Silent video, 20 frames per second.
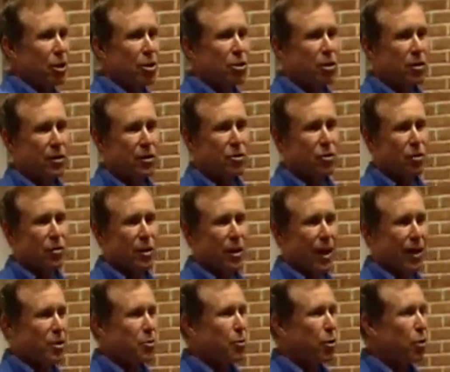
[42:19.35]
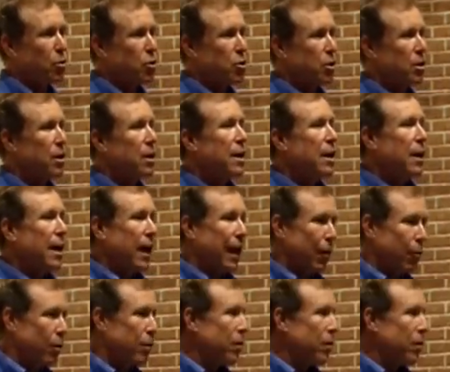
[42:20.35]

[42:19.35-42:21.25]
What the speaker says: to the next person. And when